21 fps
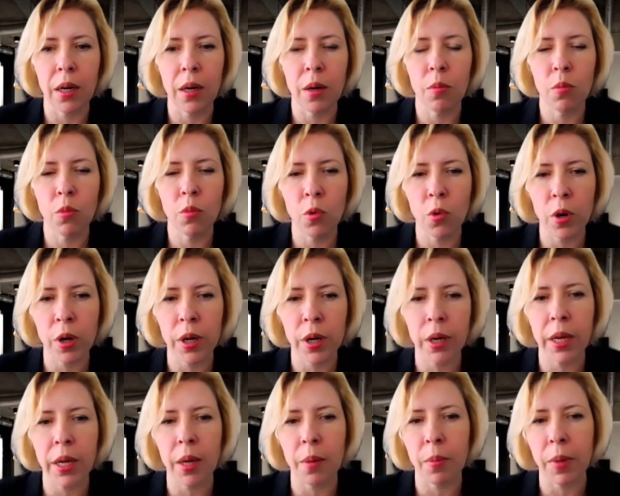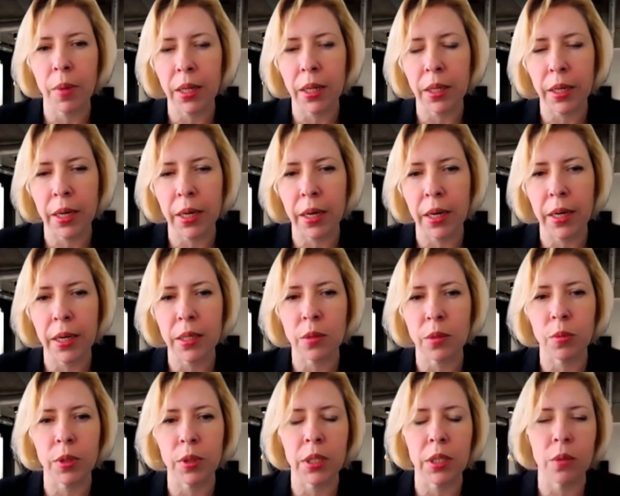more ML guys,
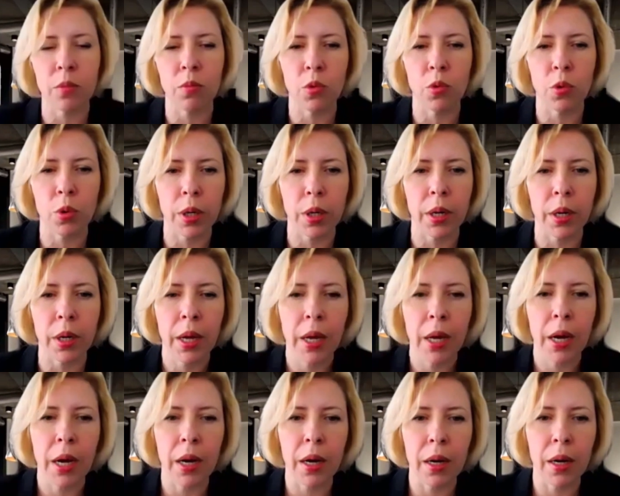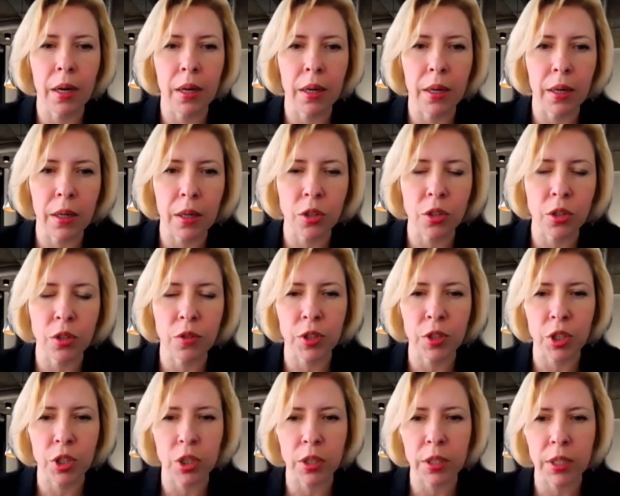we need more
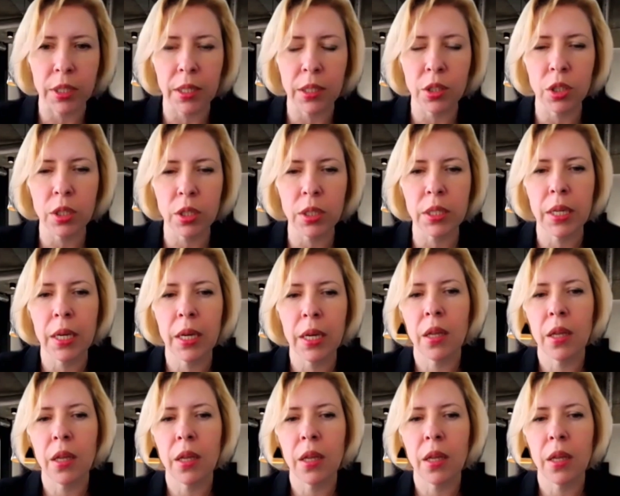artificial intelligence.